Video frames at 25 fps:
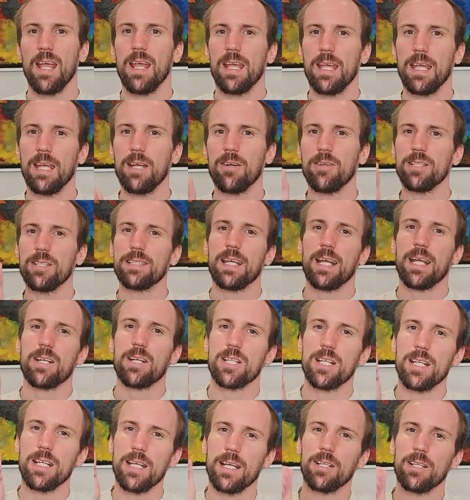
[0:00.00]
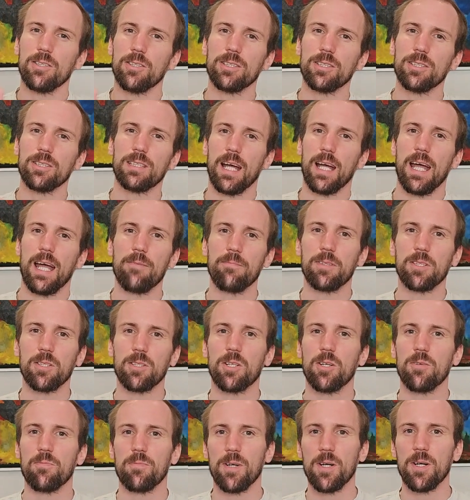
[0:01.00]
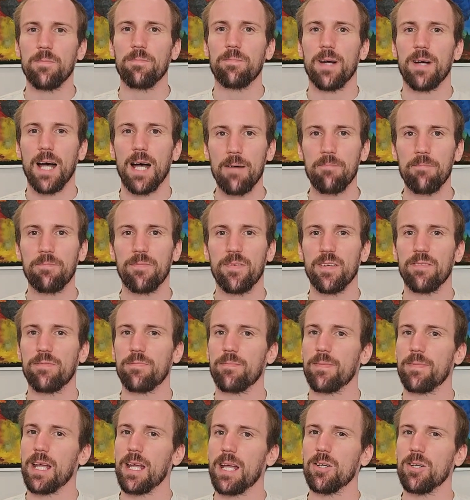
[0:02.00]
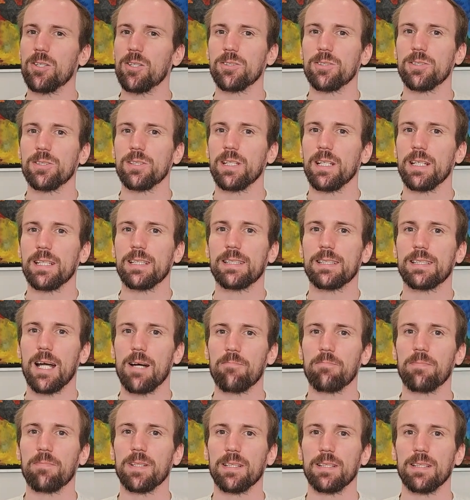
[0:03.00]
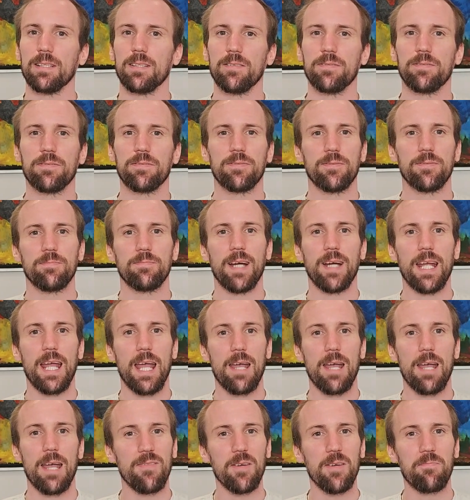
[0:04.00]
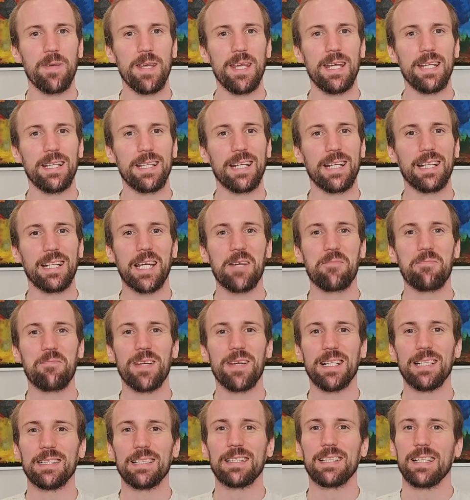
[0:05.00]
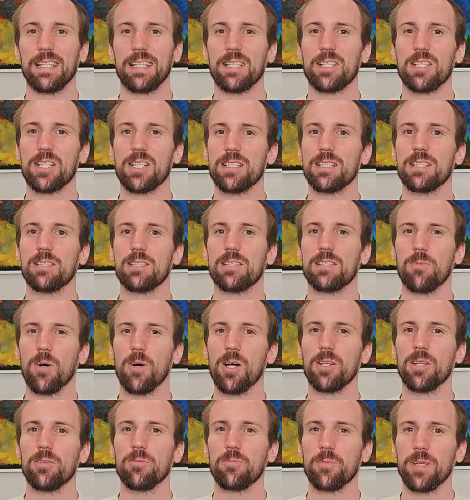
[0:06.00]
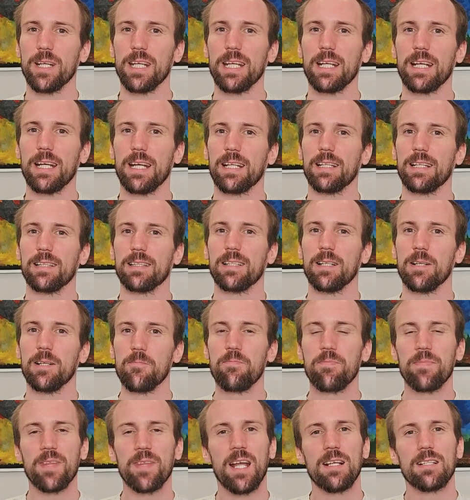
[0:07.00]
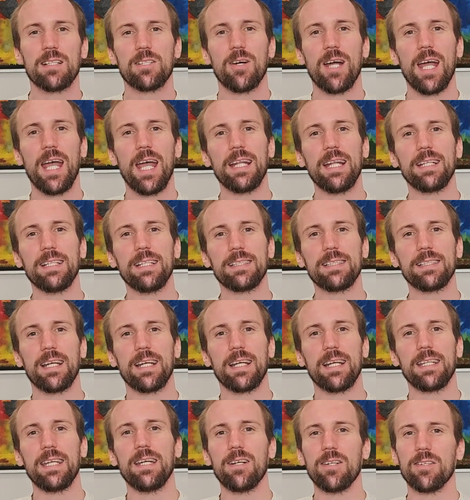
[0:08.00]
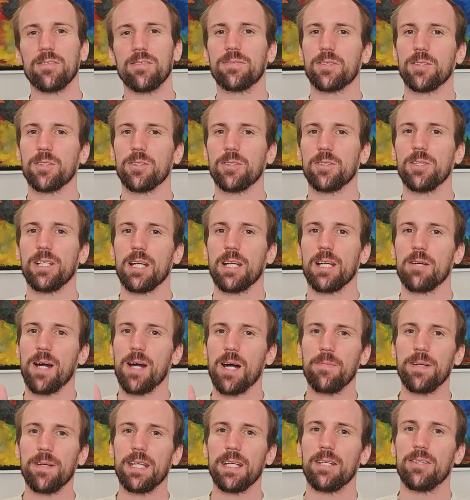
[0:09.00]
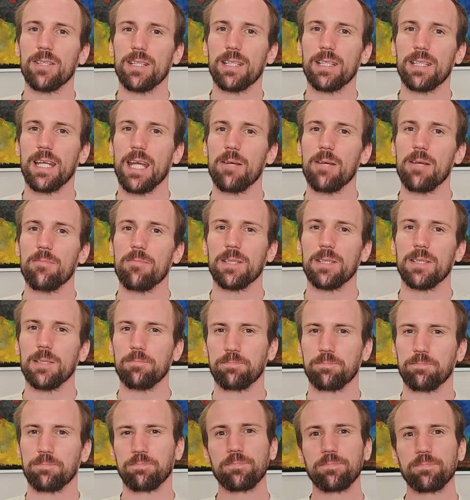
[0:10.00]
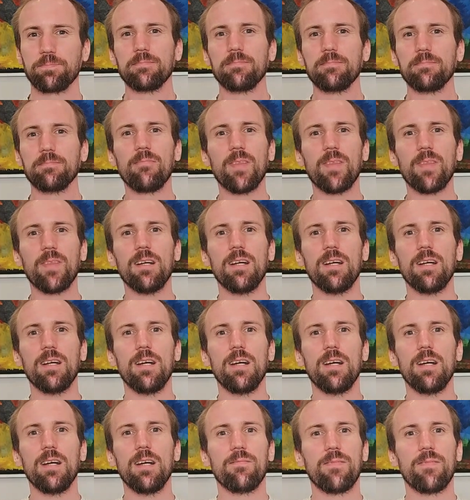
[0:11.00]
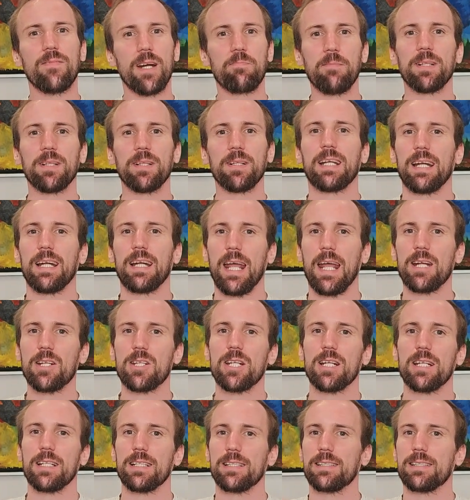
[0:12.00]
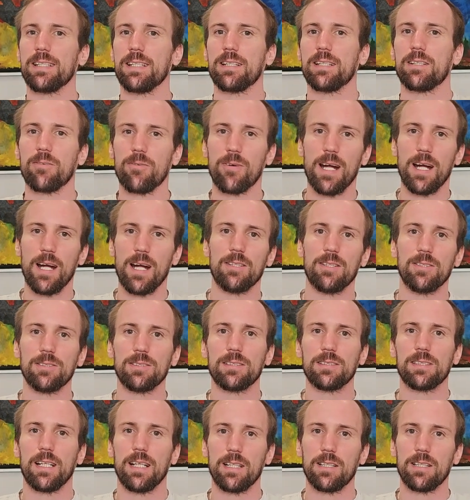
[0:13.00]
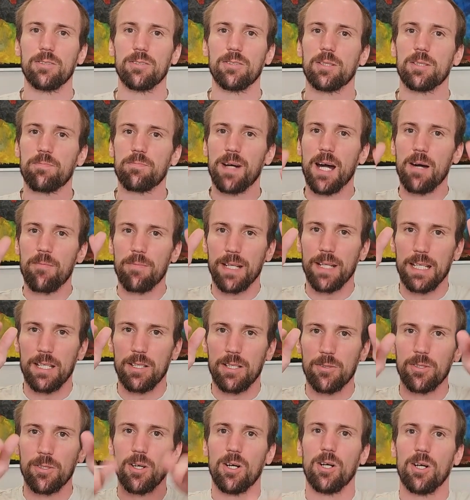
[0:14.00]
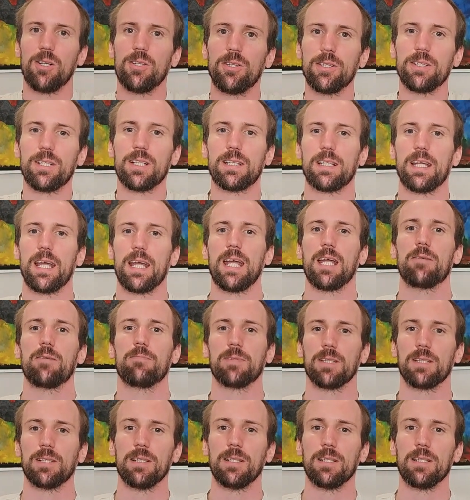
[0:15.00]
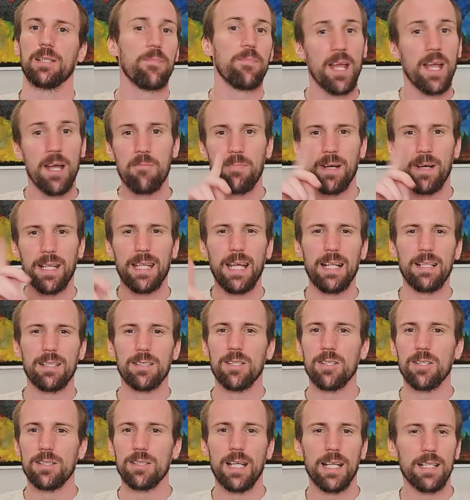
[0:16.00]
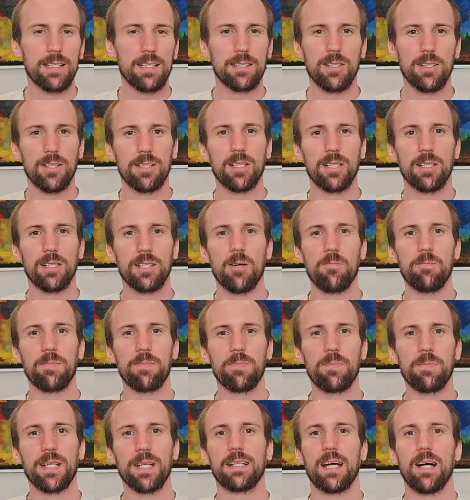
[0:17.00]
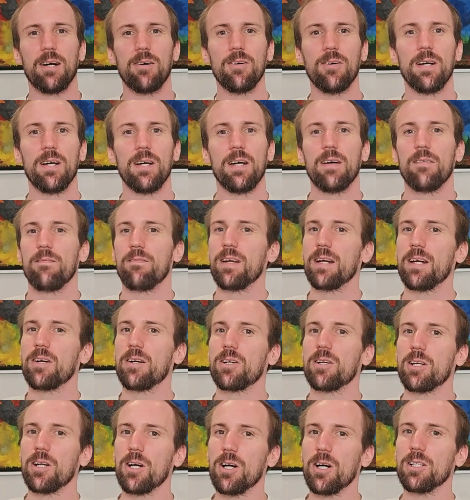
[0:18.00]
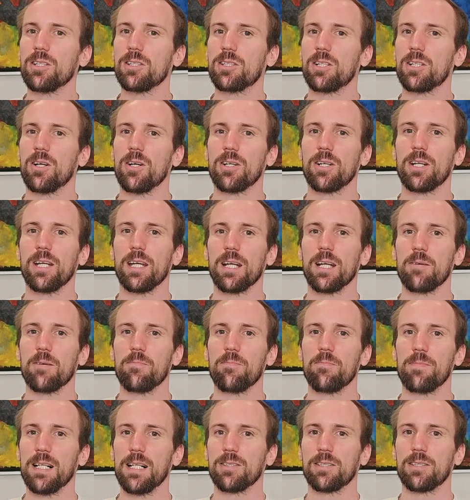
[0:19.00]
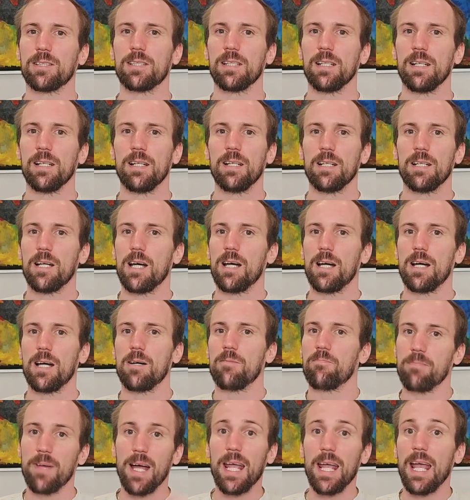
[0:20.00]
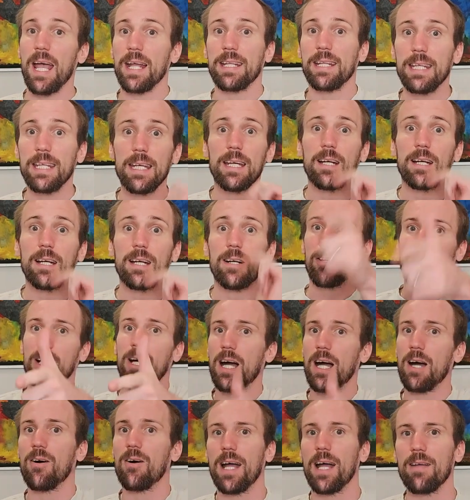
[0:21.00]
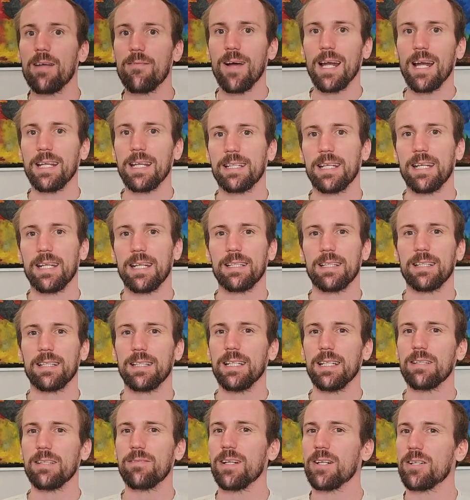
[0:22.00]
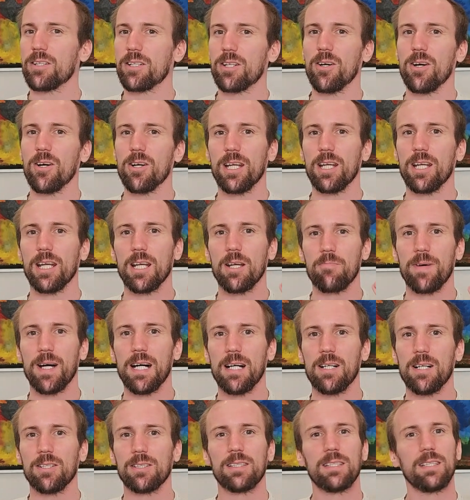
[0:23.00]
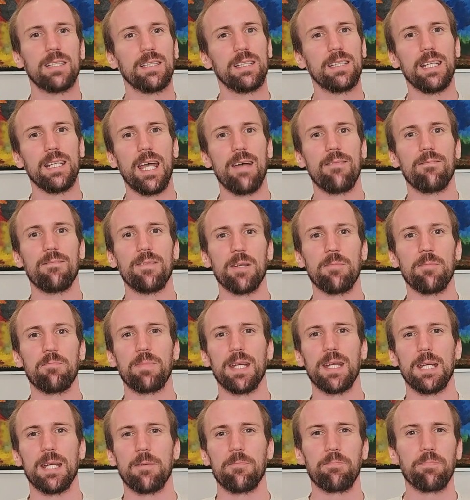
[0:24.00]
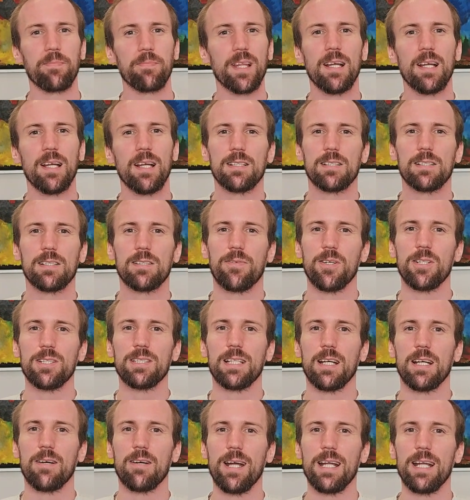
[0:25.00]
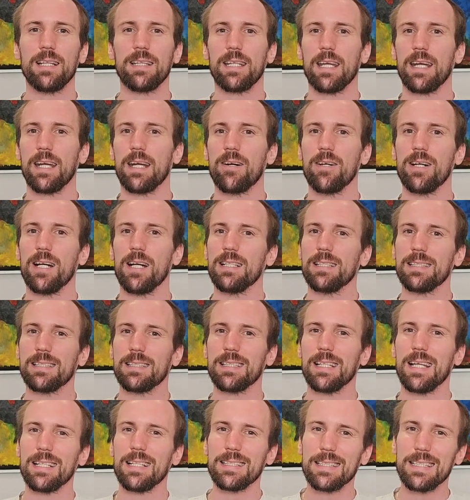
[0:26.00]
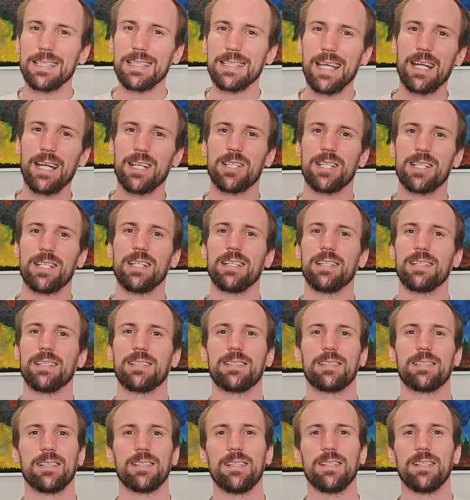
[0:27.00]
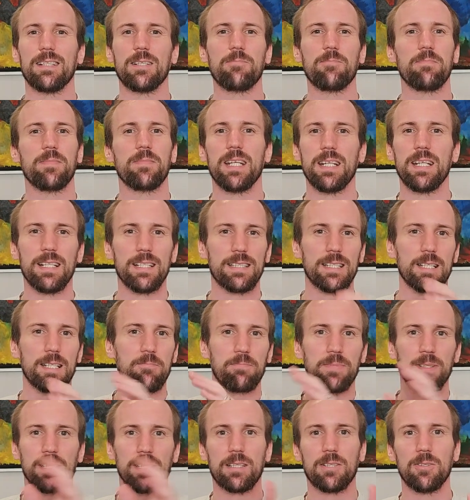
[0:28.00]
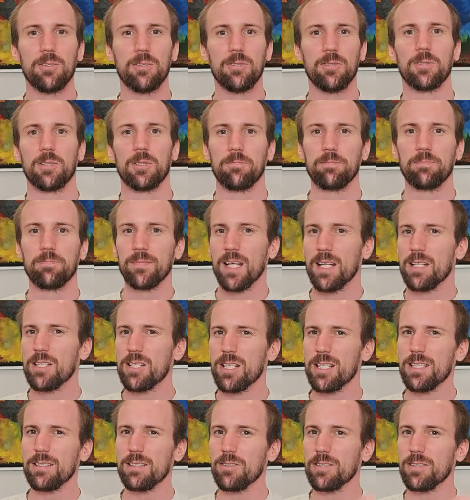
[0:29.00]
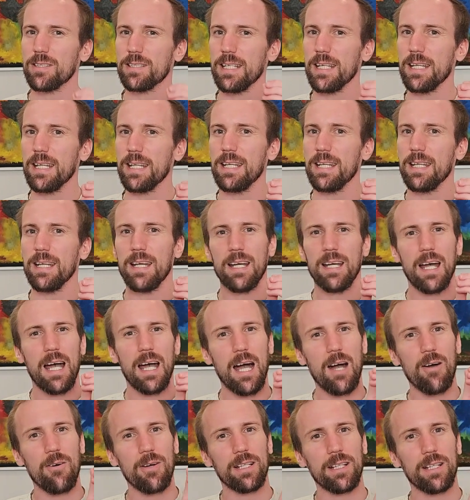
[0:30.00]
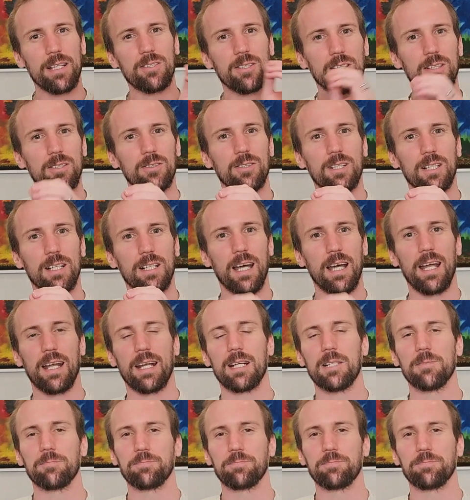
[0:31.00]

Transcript: Here is actually a good time to come up with my own example of my MVP that I built just one weekend. So I had this idea of doing a barbecue table where people can actually sit around and do the barbecue on the table. But that's not the topic now. We are not talking about my idea or how I validated it. We are talking about the MVP. So first I went there and sketched it in a simple tool just to see how it could look like.